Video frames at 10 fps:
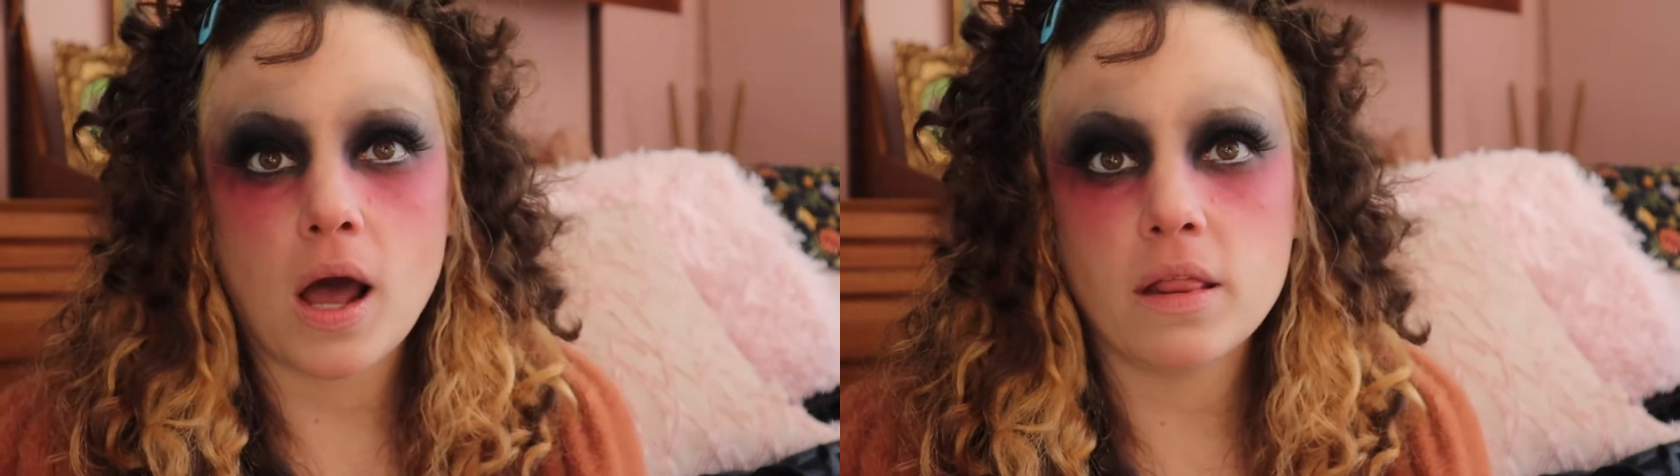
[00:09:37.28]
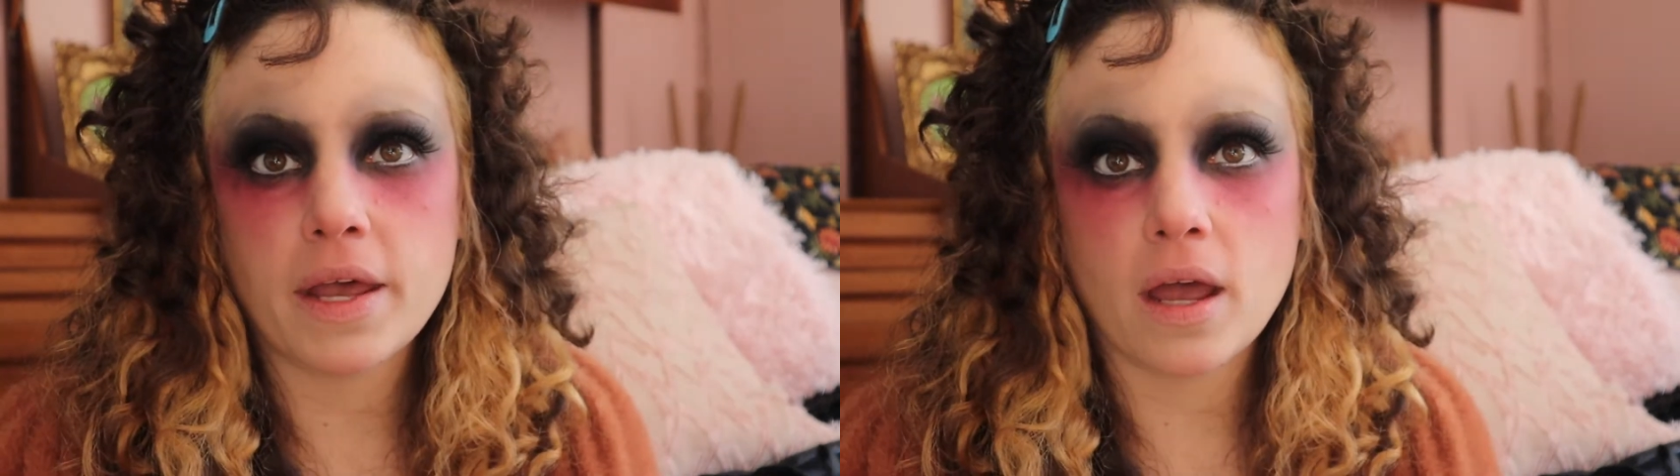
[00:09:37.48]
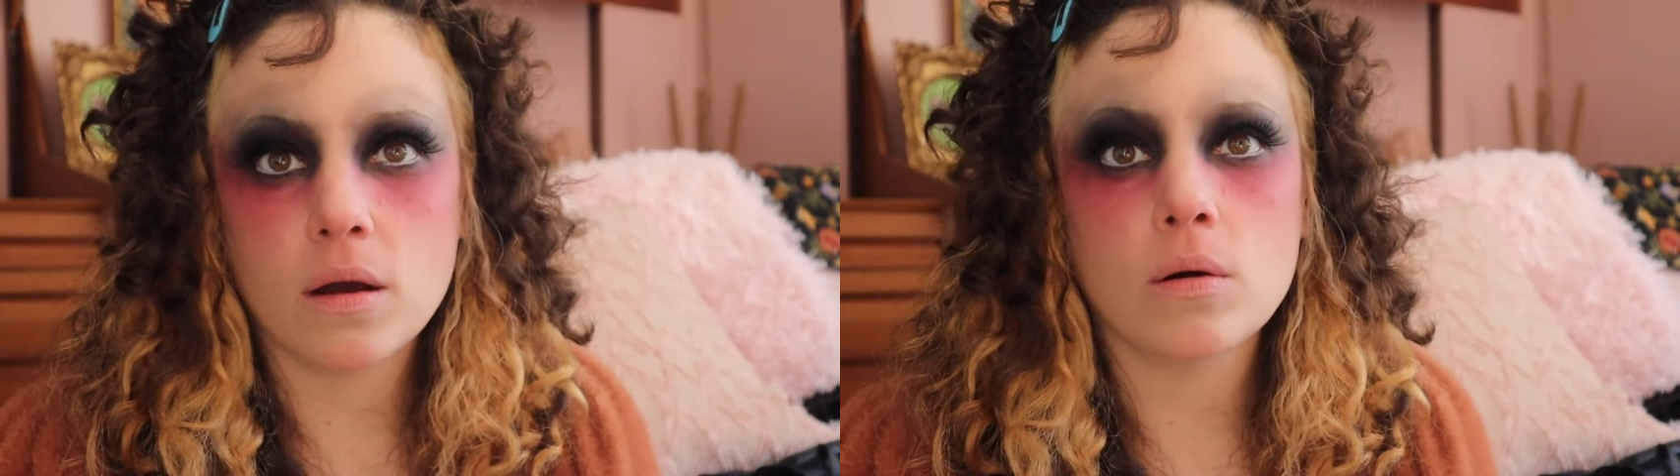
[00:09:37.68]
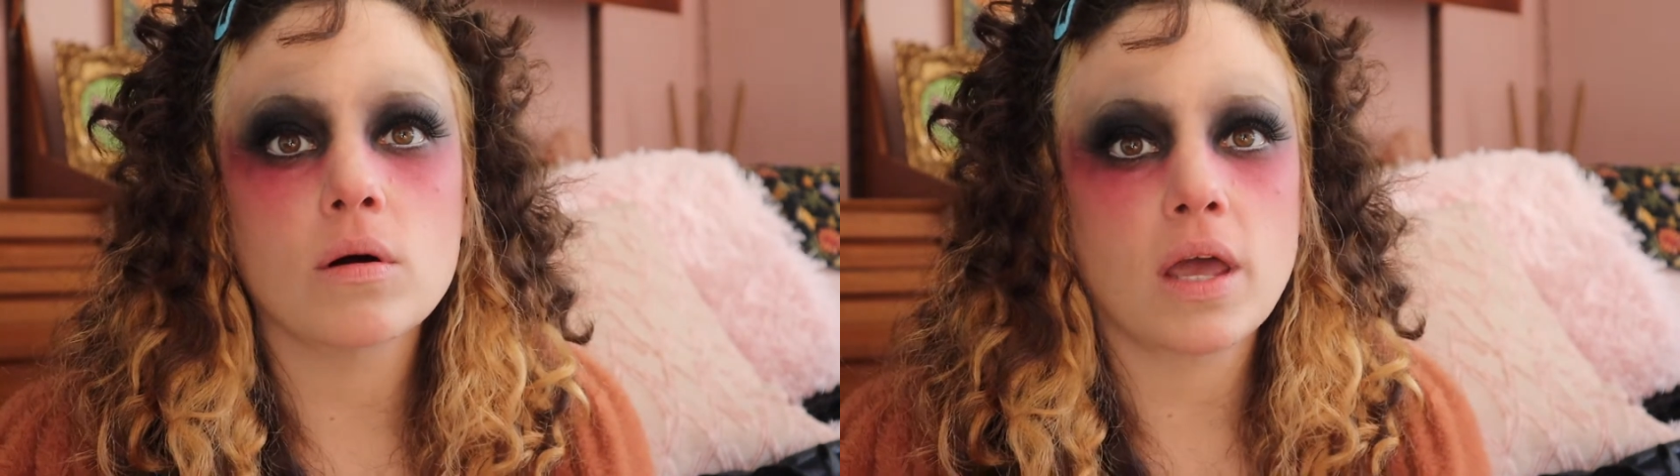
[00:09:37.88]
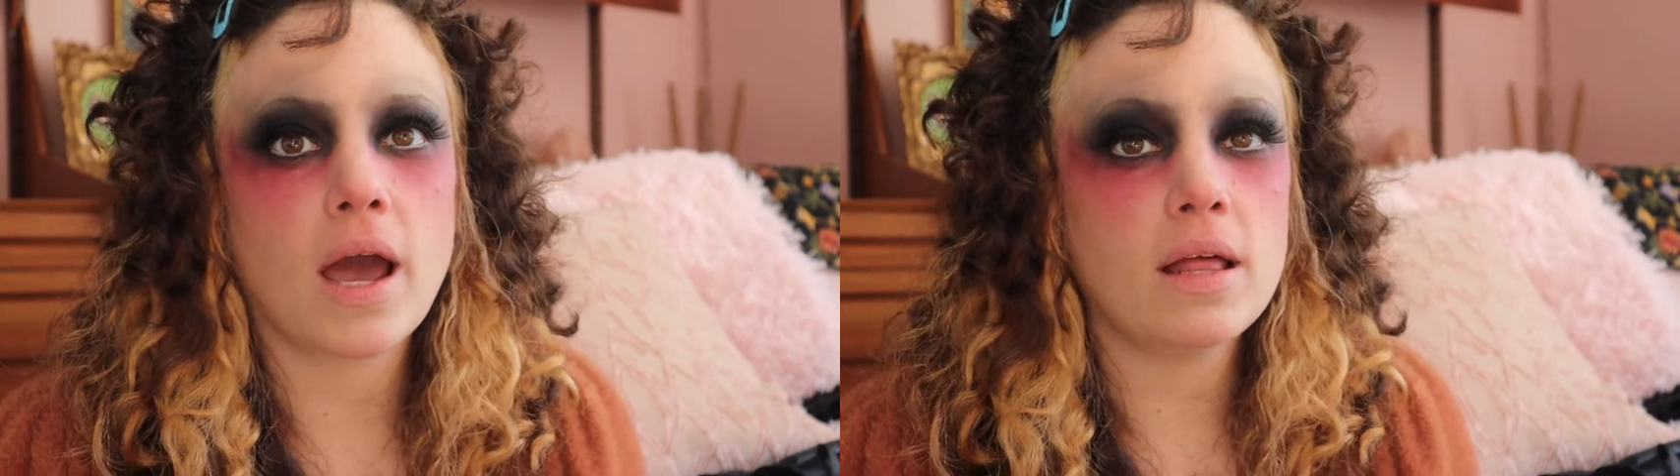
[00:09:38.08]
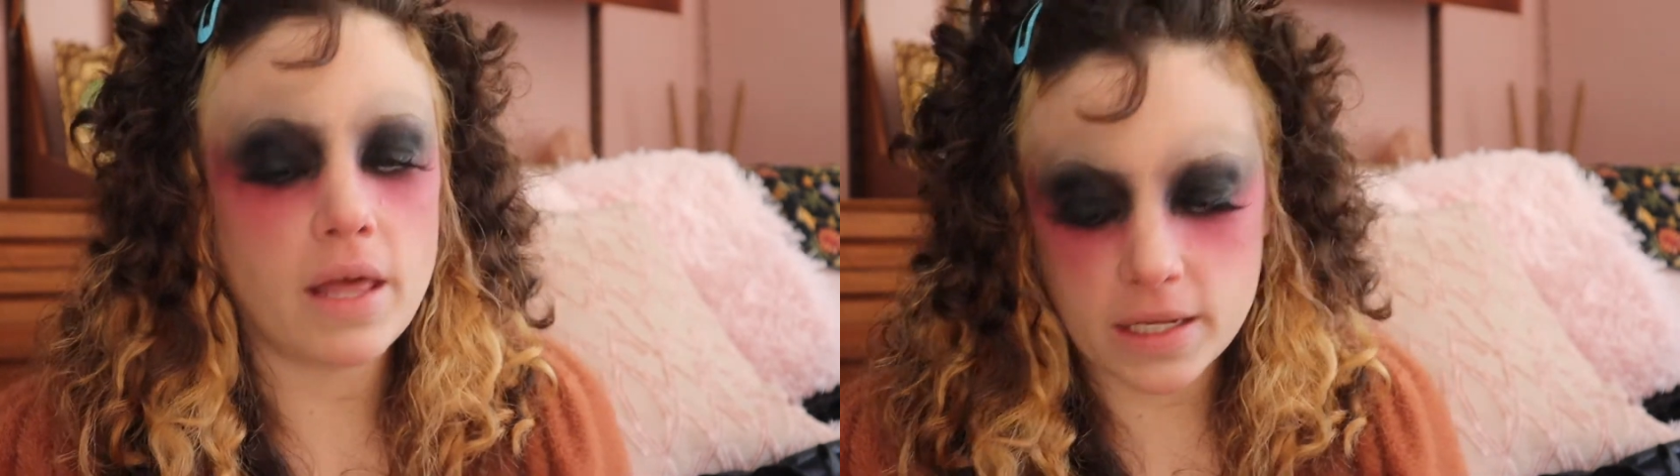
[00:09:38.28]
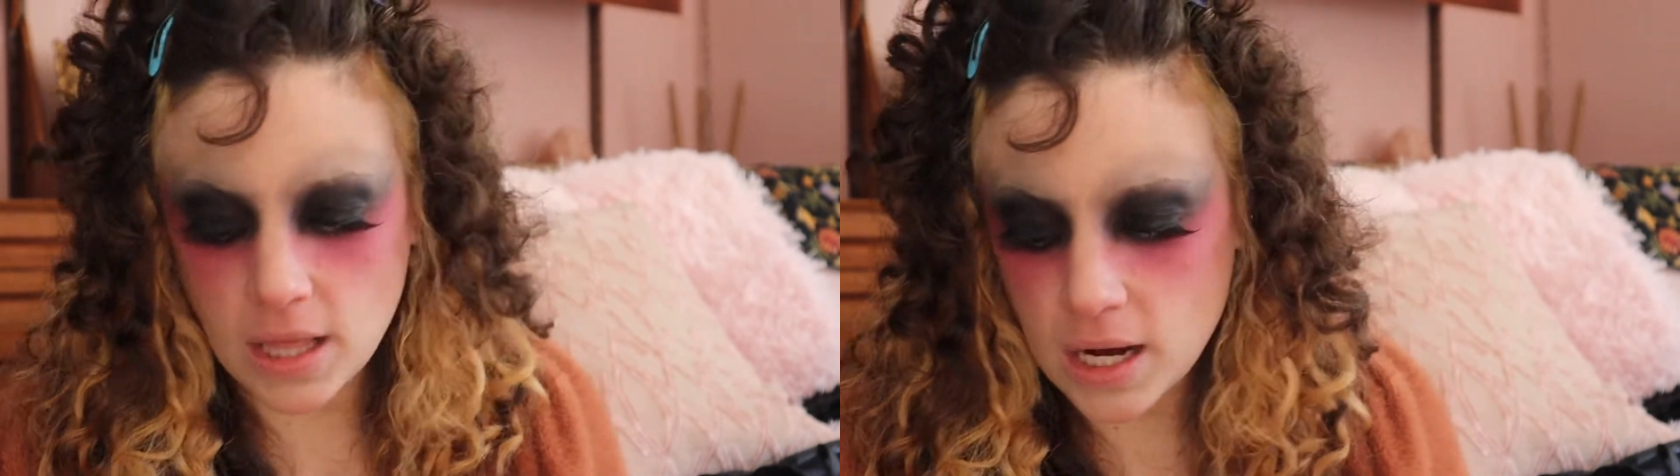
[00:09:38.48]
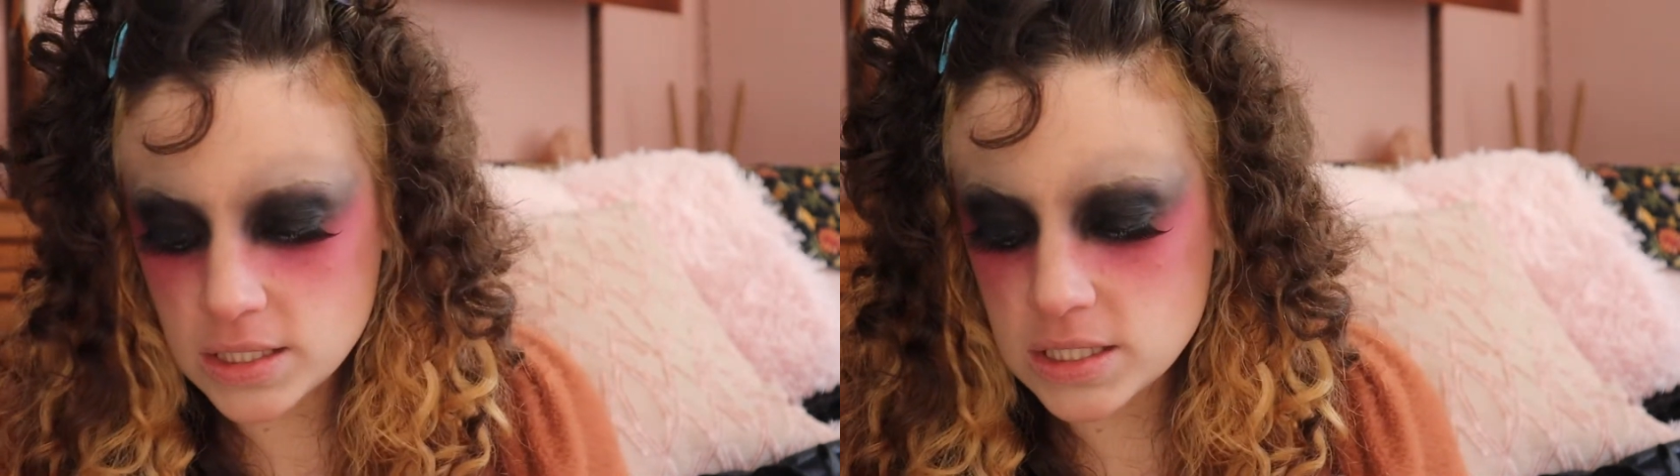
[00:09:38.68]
I like that.